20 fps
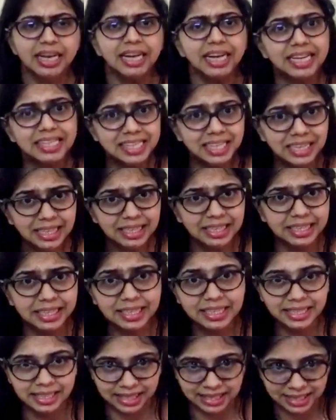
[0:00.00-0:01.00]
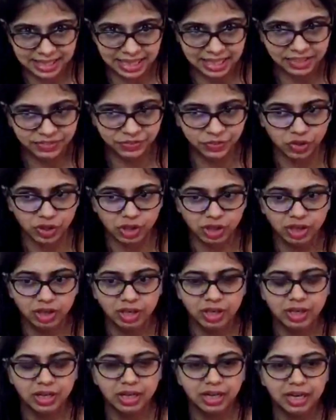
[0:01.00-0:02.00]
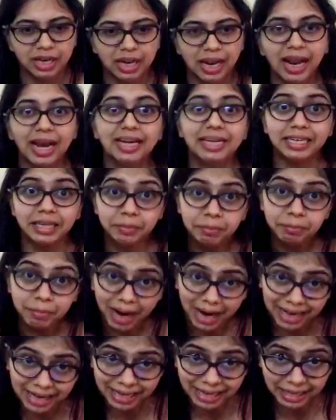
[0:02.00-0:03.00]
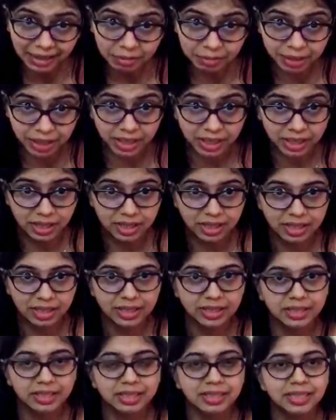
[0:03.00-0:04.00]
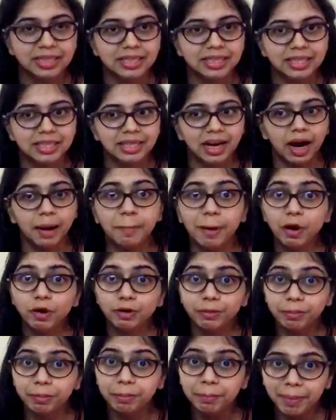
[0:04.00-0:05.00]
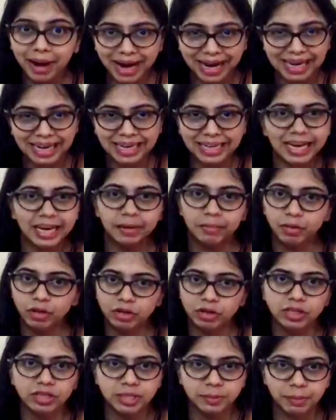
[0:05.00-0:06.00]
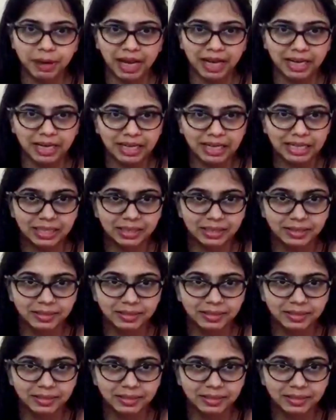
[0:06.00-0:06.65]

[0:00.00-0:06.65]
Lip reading: Isn't this successful at reminding me about my time on this planet?